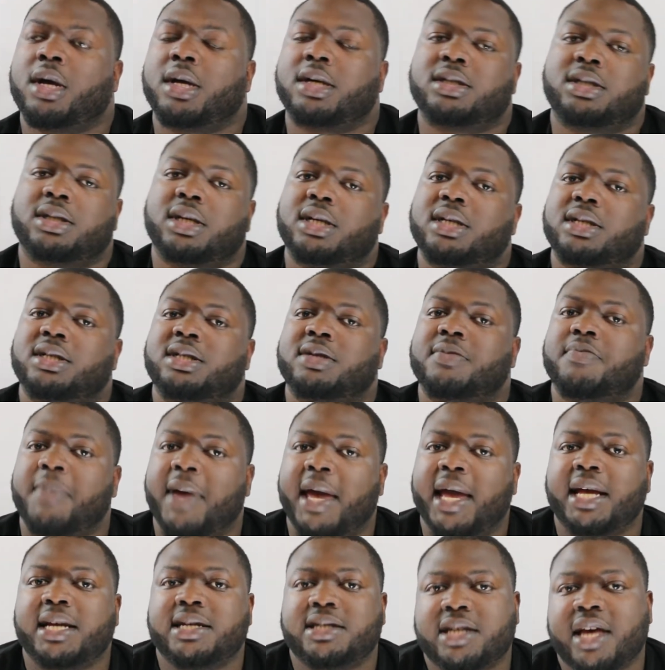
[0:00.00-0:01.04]
Since
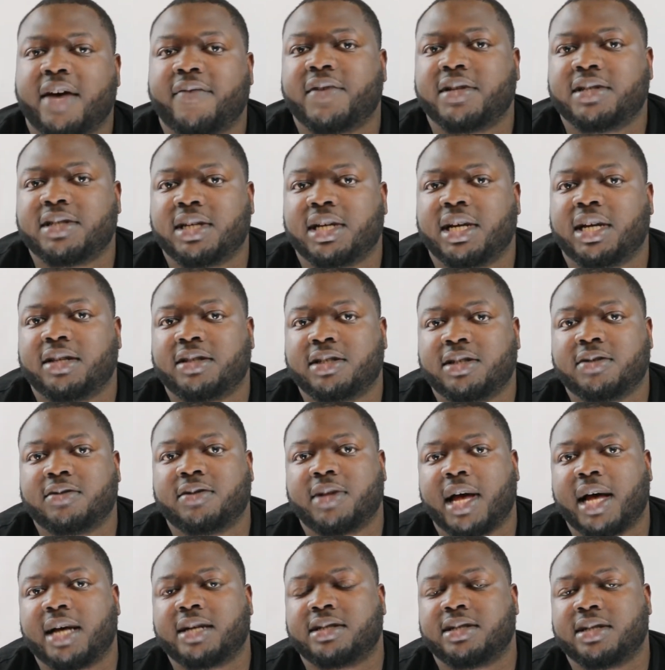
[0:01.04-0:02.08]
May 17,
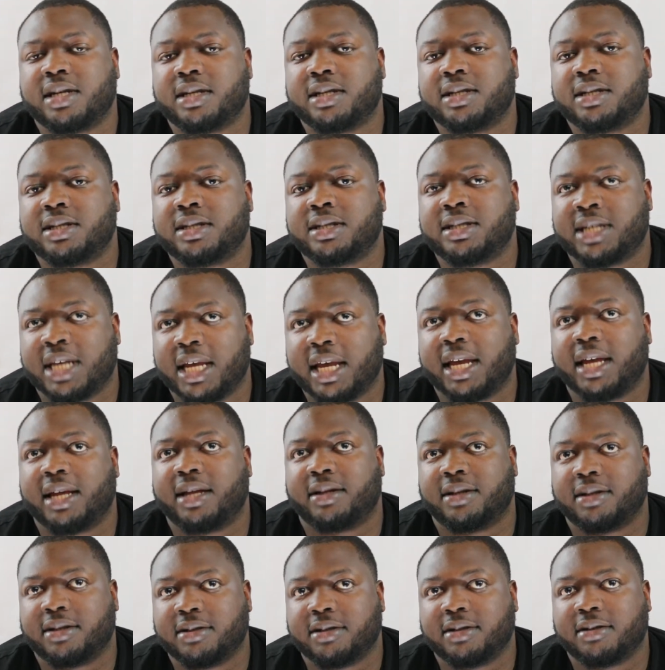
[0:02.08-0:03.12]

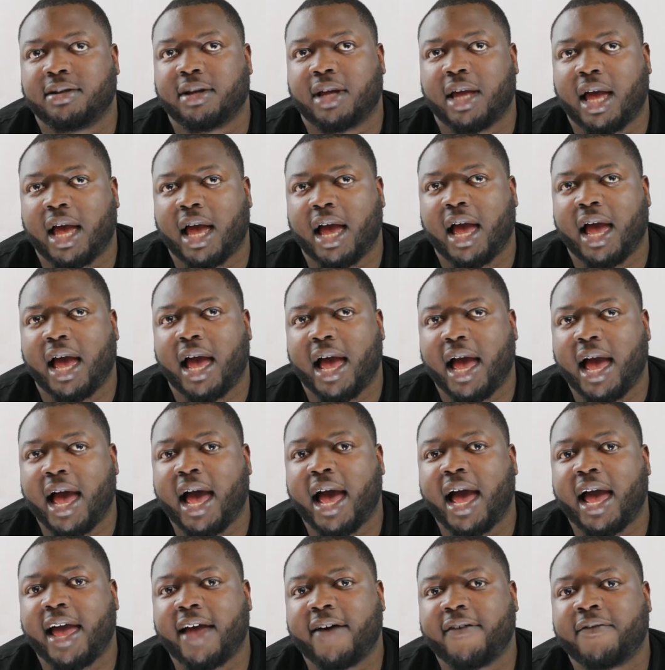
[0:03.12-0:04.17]
2010,
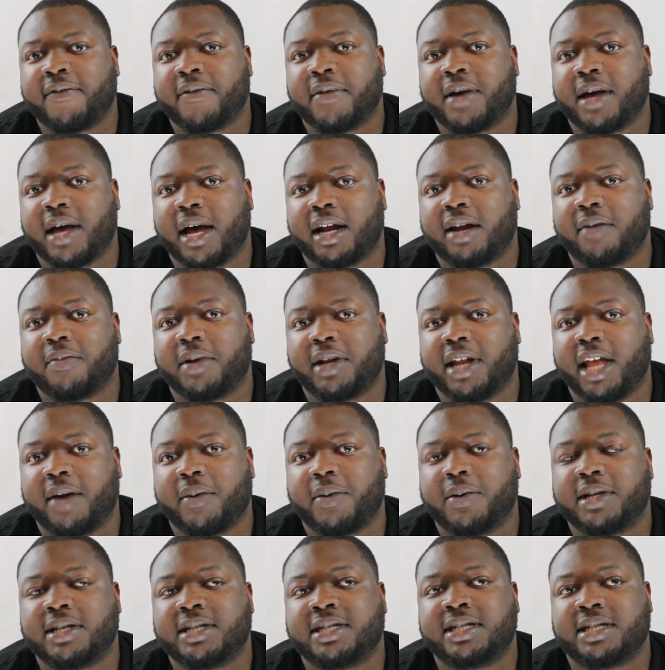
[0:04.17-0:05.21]
I have kind of been
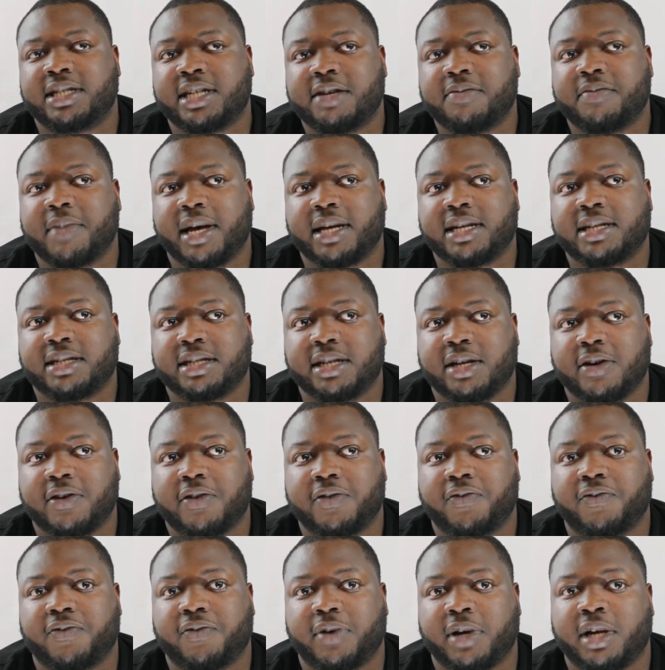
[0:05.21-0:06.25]
able to see
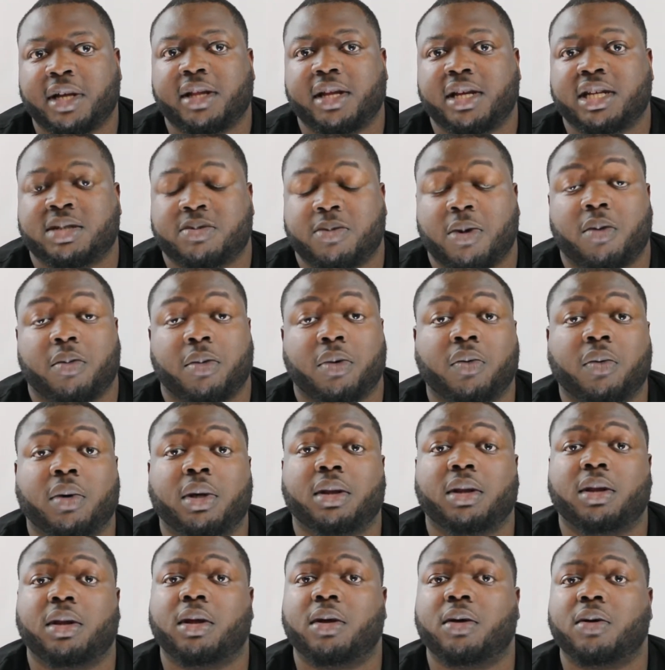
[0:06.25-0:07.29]
myself in this moment
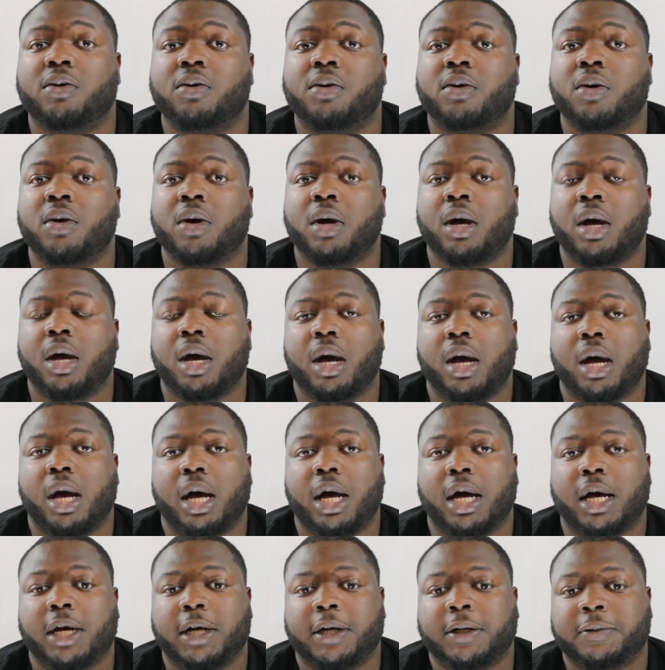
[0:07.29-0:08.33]
with you.
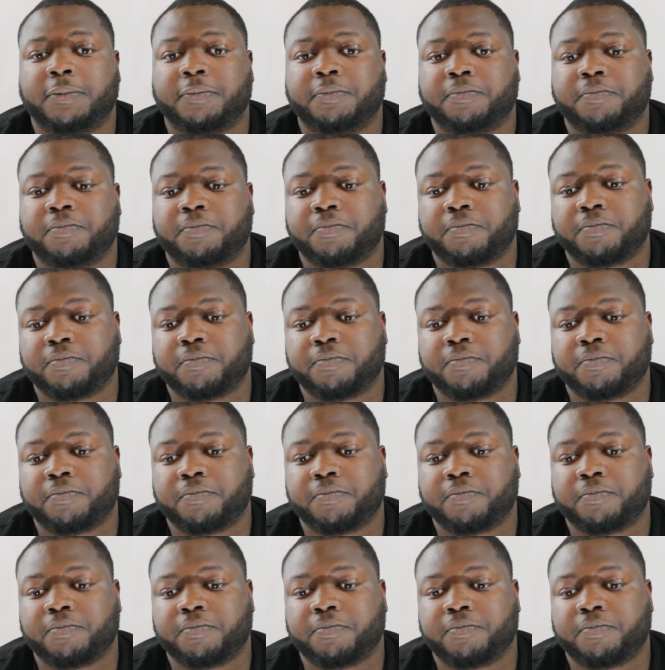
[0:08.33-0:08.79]
I